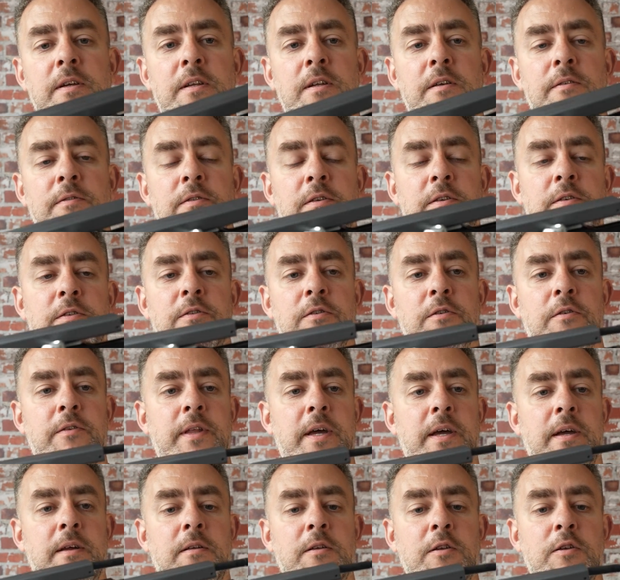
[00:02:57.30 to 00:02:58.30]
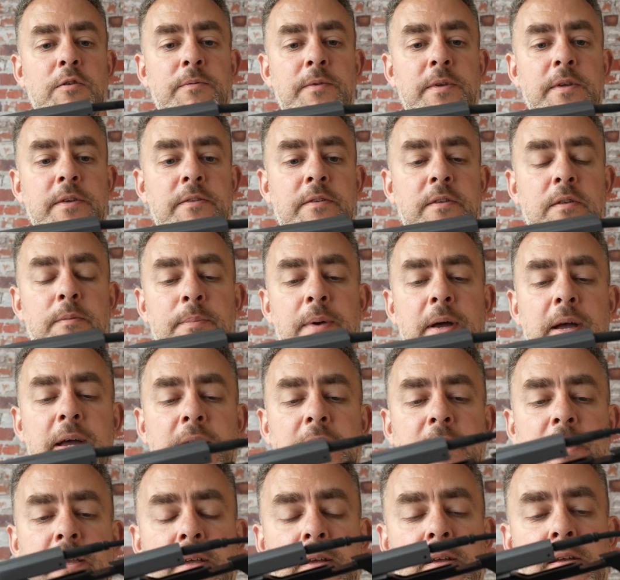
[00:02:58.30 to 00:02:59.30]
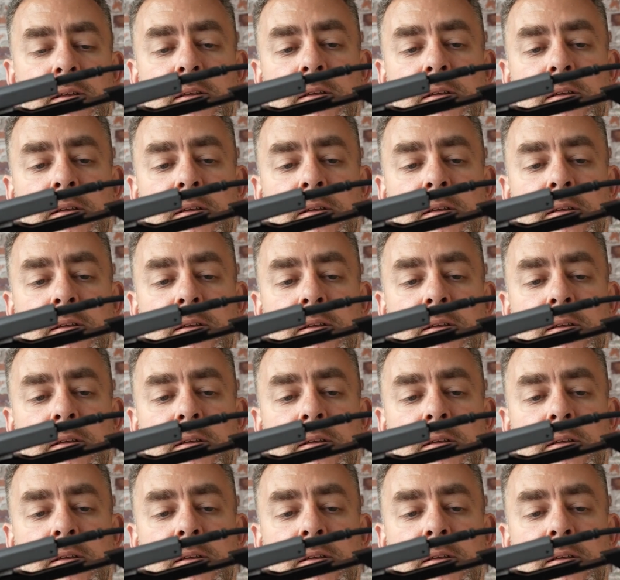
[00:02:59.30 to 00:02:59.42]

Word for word: obviously you saw that looped into the back